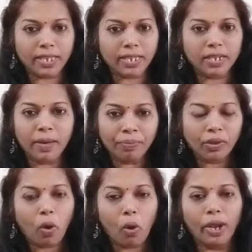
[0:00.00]
as the
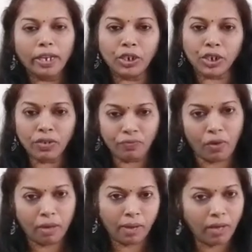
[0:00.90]
coalition
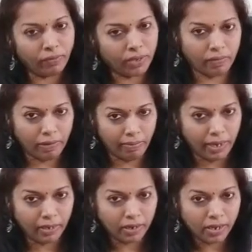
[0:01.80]
form of
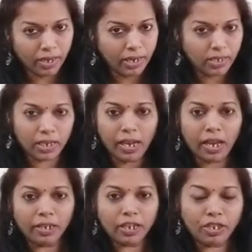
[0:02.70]
government. Till you
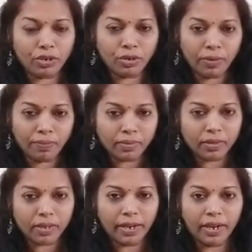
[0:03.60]
understood?
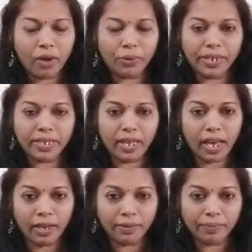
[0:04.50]
Any doubt is there?